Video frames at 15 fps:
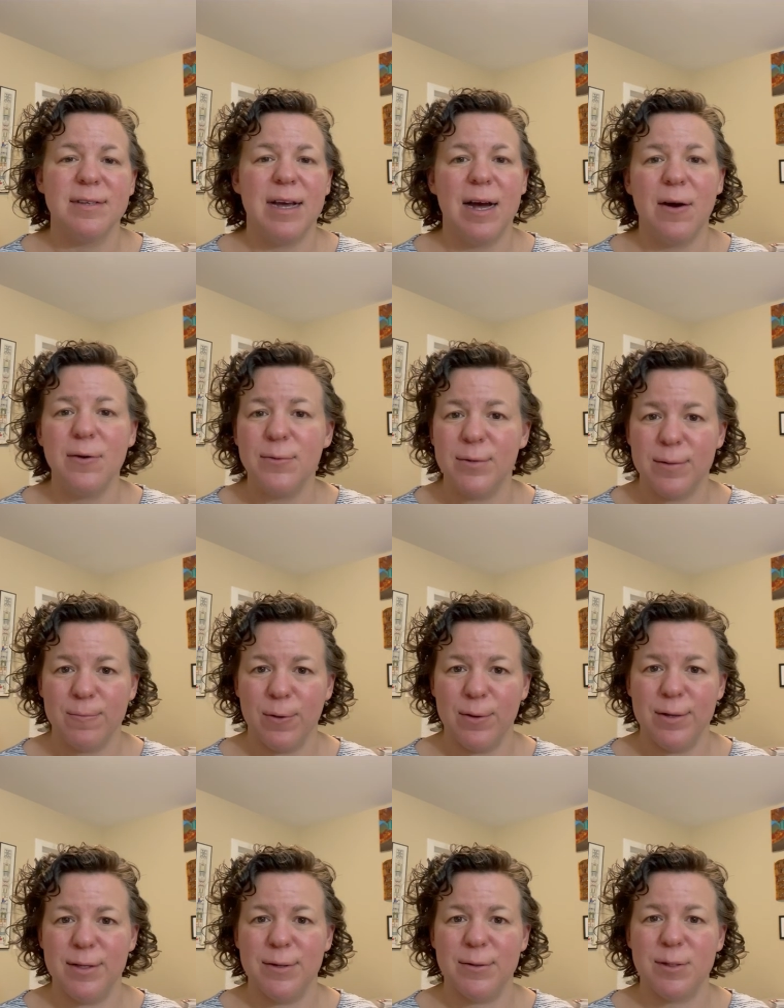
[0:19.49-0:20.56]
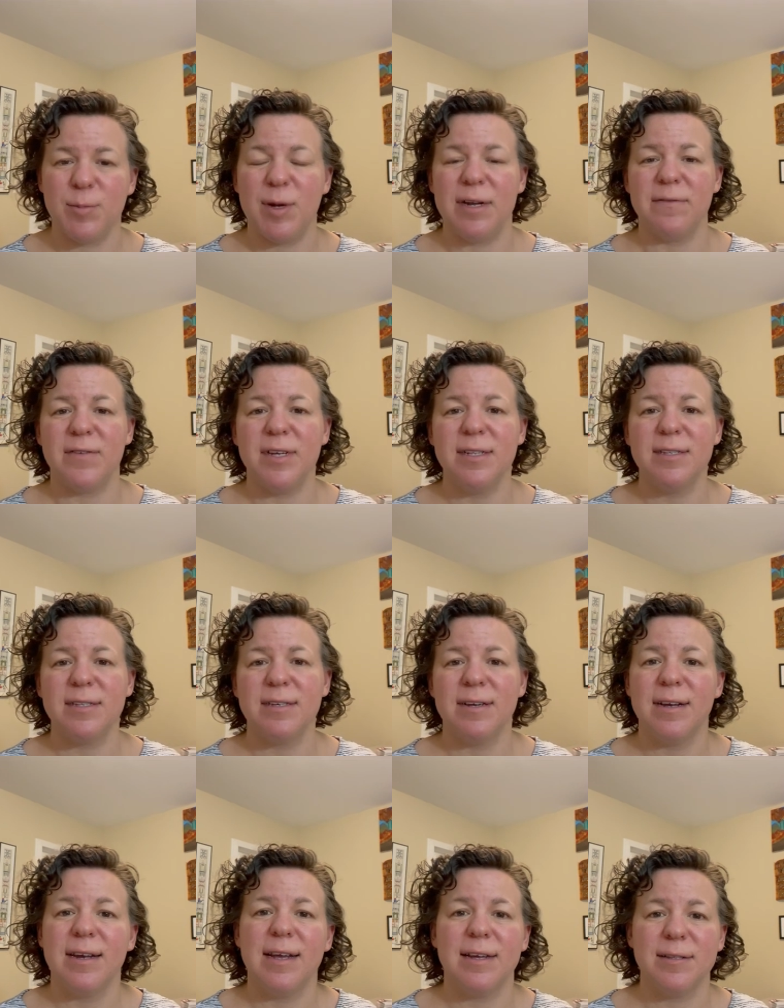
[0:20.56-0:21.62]
how to enroll in those benefits,
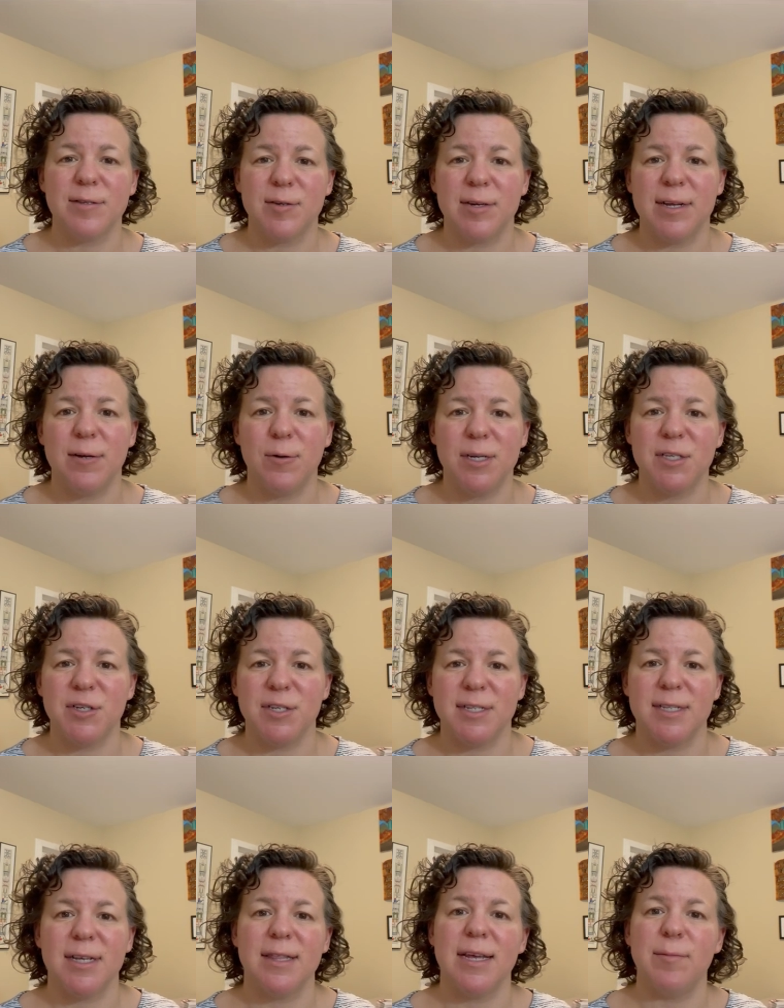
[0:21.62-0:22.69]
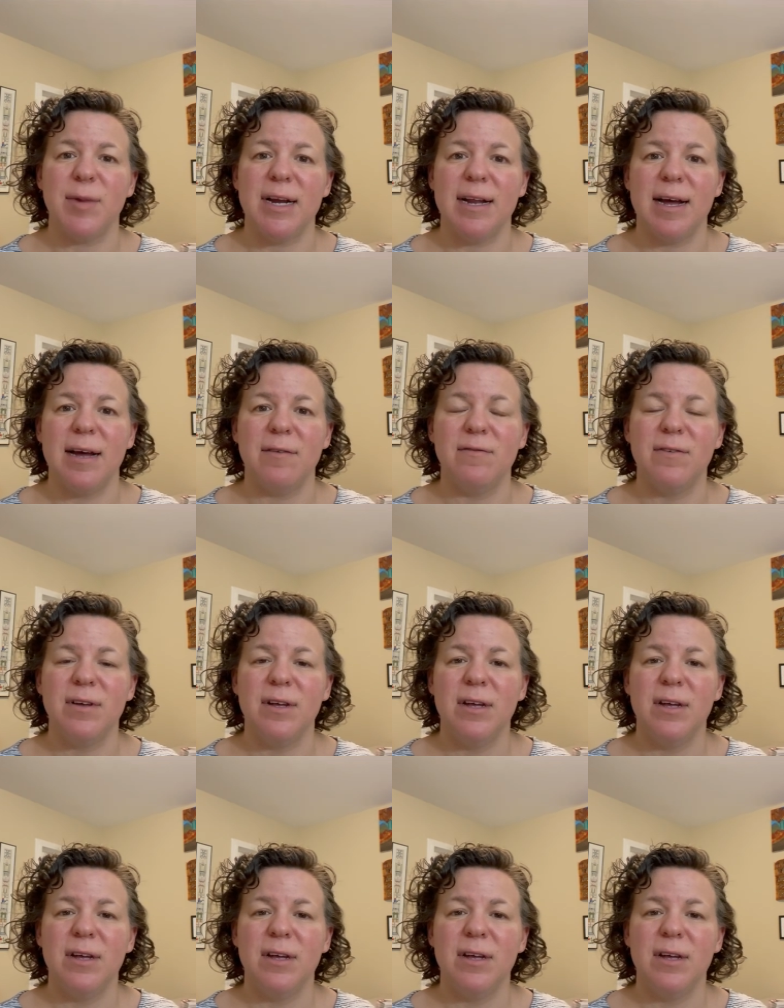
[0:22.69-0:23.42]
and answer any questions that they might have.